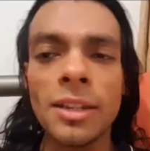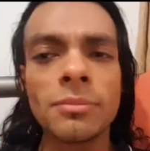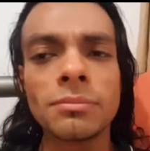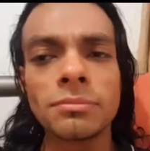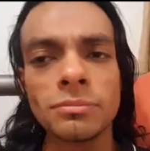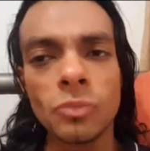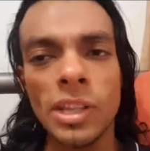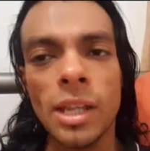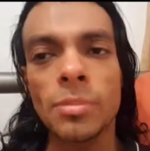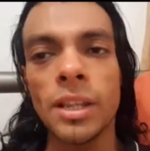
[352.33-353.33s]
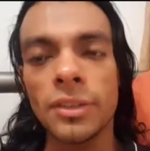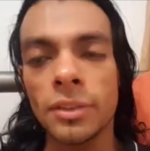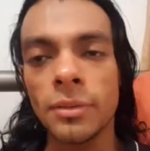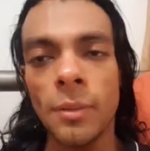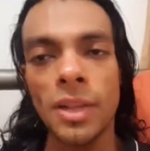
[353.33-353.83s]
I did want to get
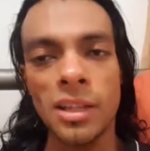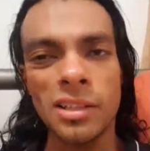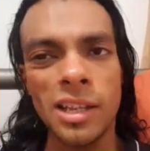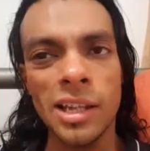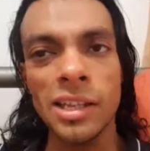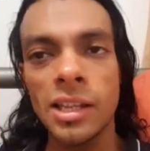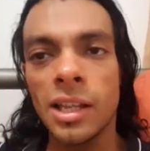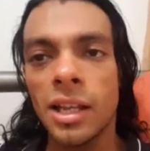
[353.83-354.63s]
placed. I'm not going to lie.